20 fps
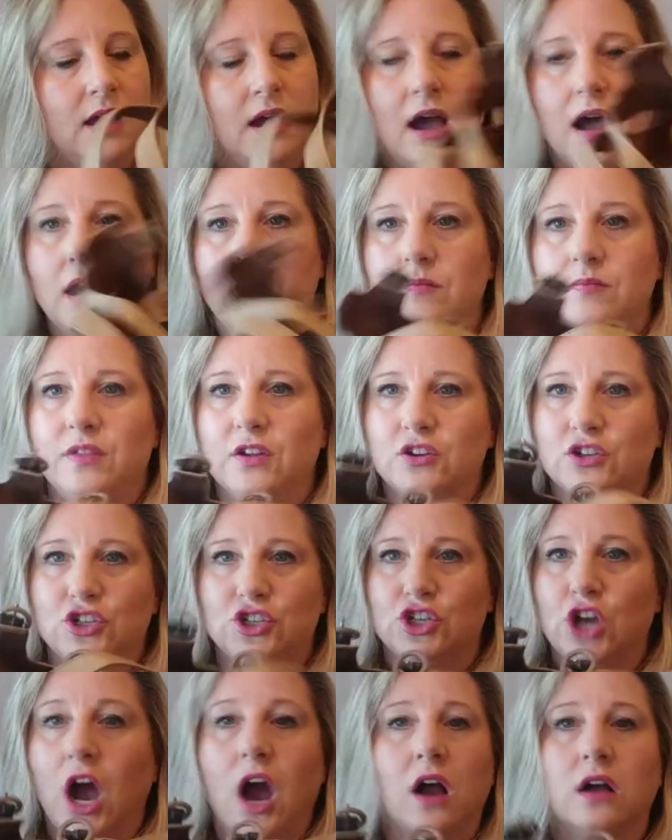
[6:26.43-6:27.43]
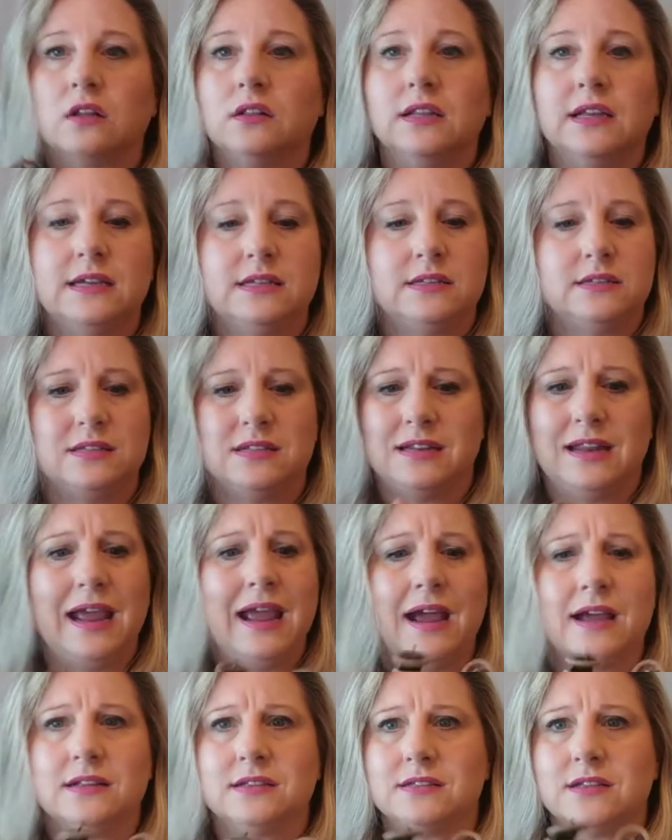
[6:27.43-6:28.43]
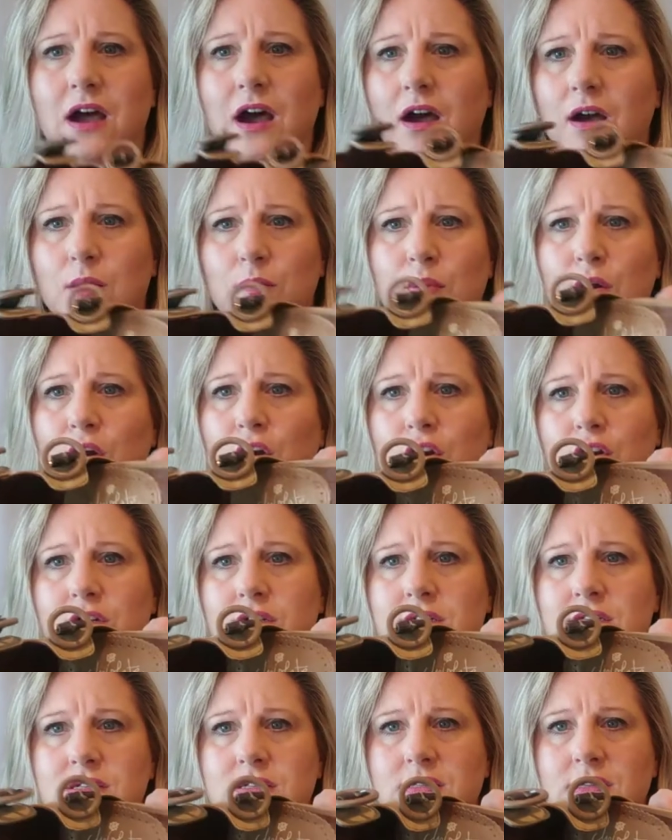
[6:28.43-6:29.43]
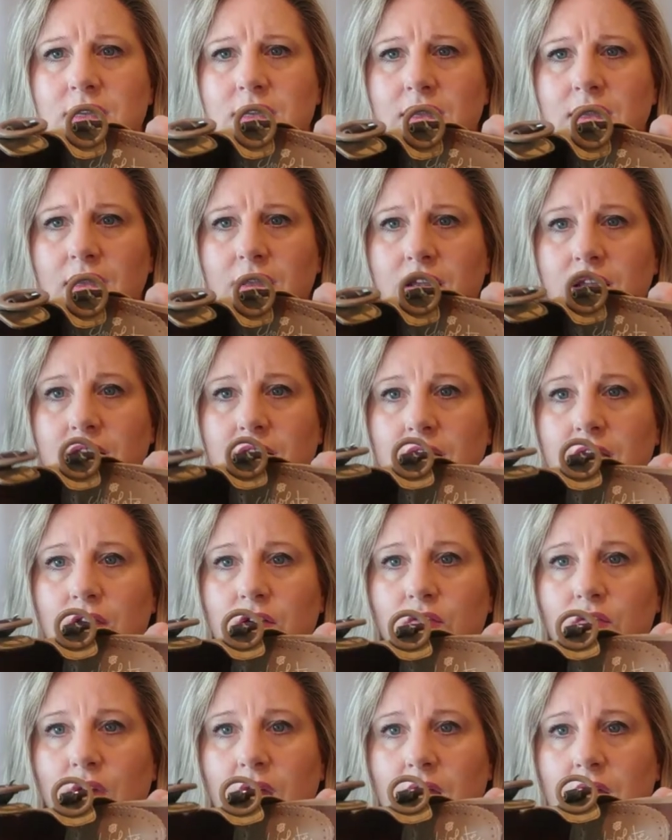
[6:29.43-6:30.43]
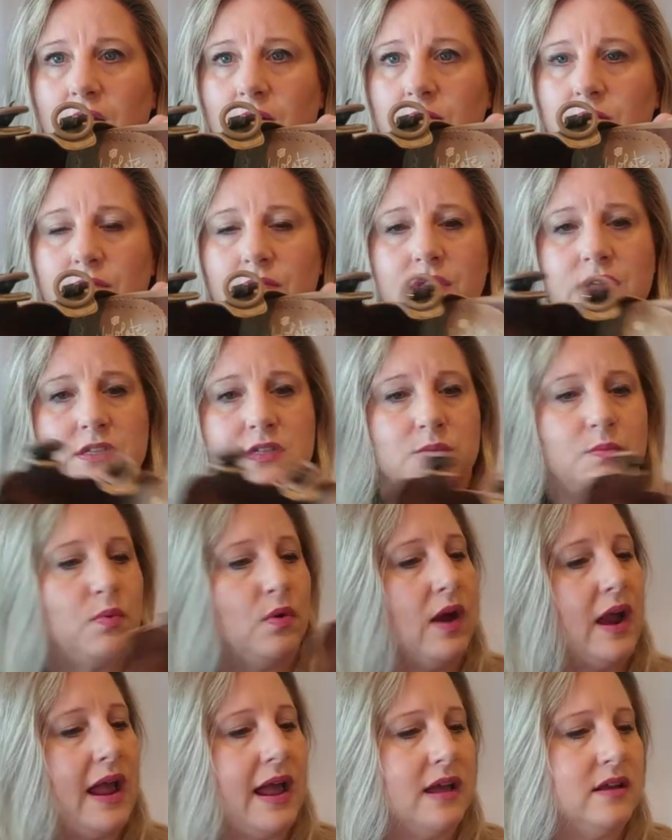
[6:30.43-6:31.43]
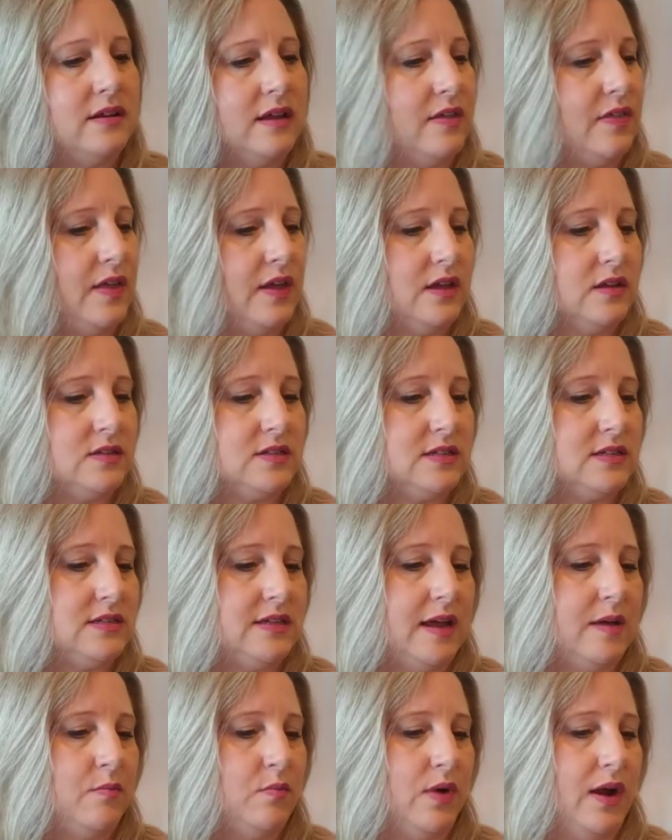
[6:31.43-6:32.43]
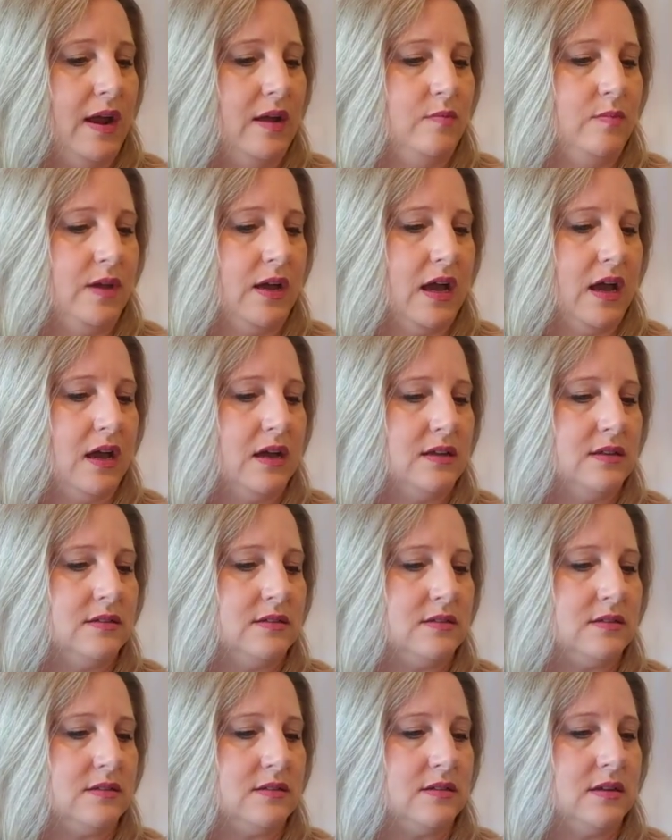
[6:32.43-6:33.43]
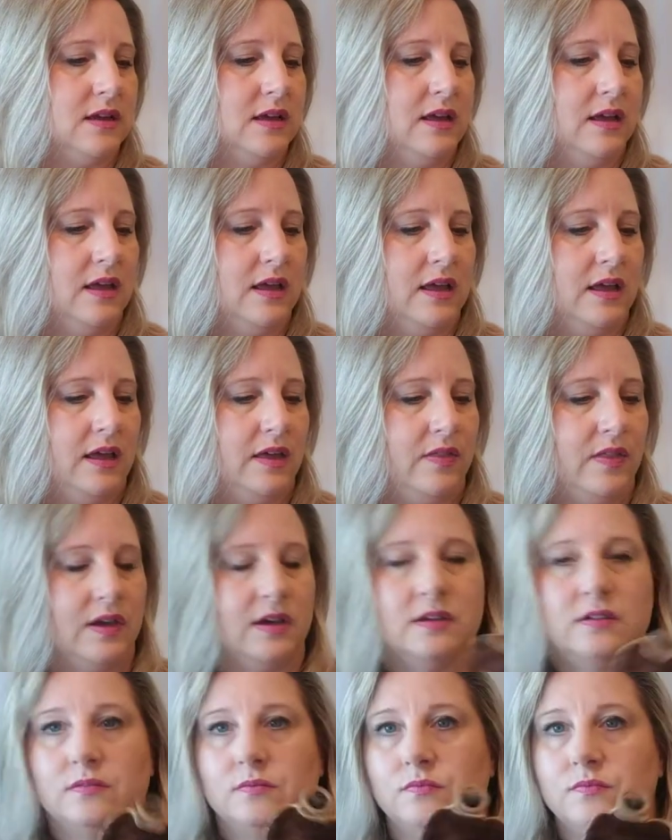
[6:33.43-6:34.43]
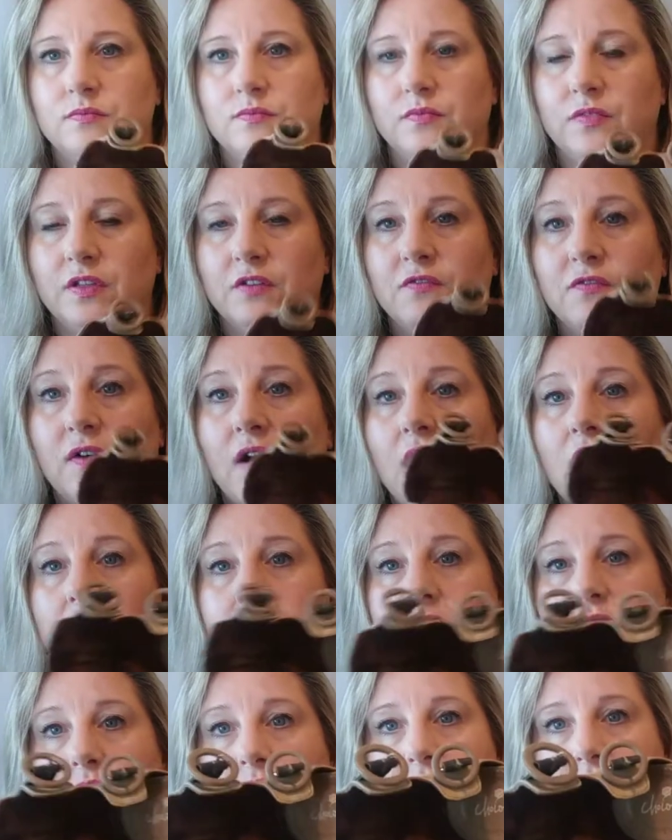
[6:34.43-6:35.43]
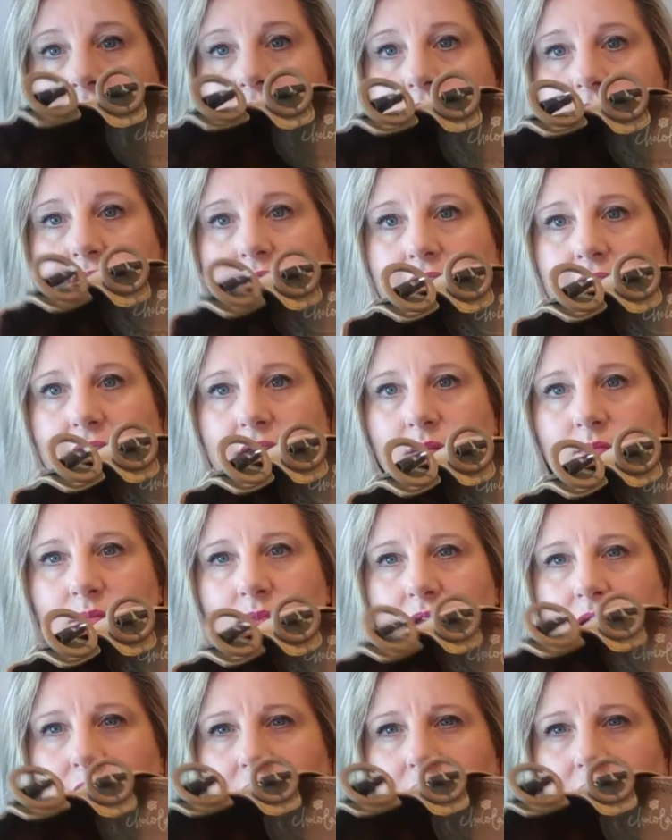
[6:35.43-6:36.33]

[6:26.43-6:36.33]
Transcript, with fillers: Um, they're chocolate. Today I saw a purse from this brand. I think it's the same brand because the the font was the same,